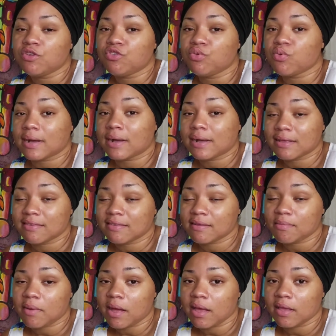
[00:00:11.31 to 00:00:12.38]
do a
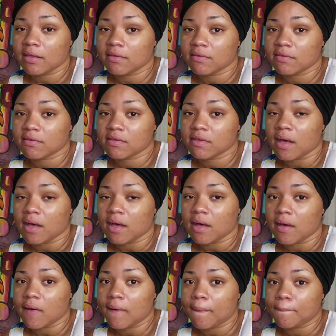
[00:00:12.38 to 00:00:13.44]
customized
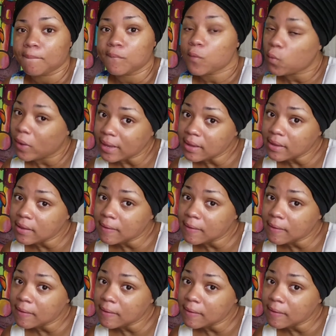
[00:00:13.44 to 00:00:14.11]
um, wig